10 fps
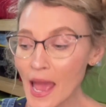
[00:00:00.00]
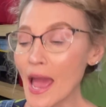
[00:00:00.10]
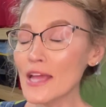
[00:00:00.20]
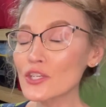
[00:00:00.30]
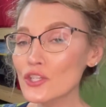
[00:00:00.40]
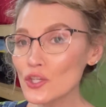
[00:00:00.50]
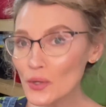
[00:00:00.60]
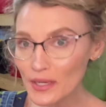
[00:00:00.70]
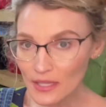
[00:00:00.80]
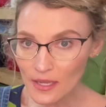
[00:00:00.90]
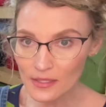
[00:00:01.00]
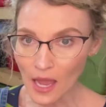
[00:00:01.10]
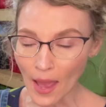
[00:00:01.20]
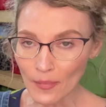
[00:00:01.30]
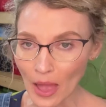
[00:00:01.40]
And during that
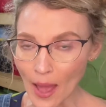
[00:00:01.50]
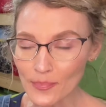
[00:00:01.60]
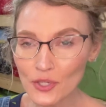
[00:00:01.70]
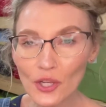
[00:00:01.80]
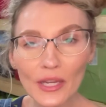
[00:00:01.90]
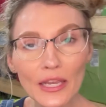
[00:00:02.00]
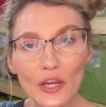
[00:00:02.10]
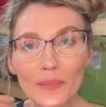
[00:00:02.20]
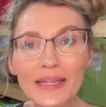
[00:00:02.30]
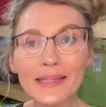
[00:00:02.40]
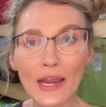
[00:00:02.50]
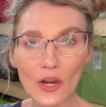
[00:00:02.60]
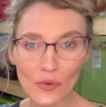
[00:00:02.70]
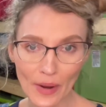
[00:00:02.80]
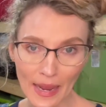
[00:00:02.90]
time lapse, you're gonna hear me
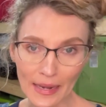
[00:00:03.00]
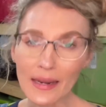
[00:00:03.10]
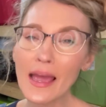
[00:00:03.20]
narrate,